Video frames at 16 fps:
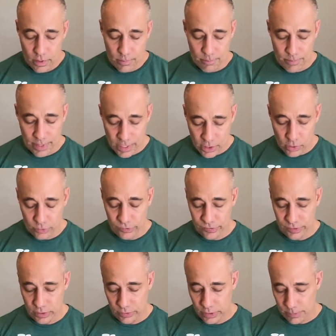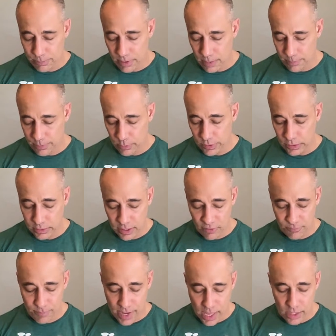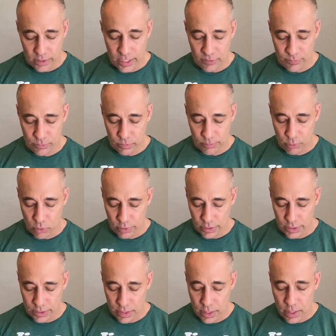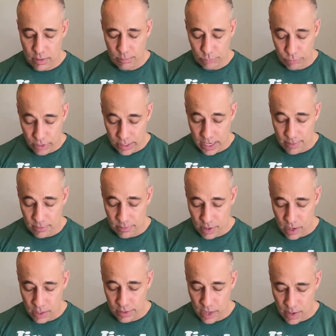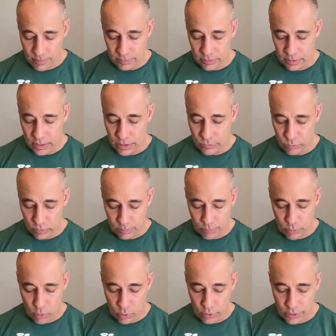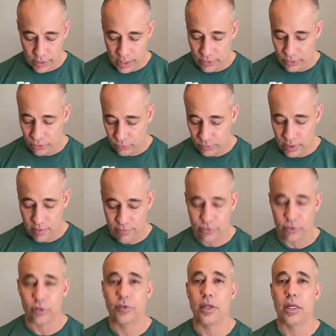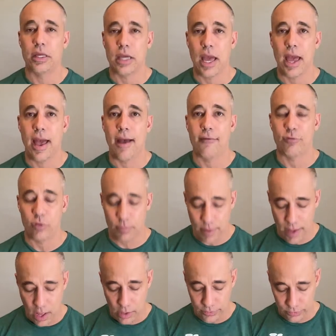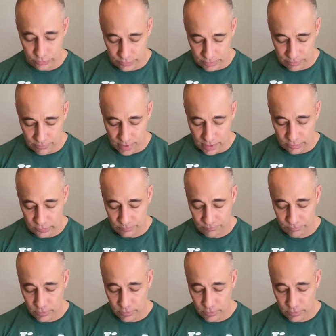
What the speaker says: Meningocele in a puppy with a cleft palate has been reported. Brain anomalies were reported in 3 of 13 calves with palatal defects.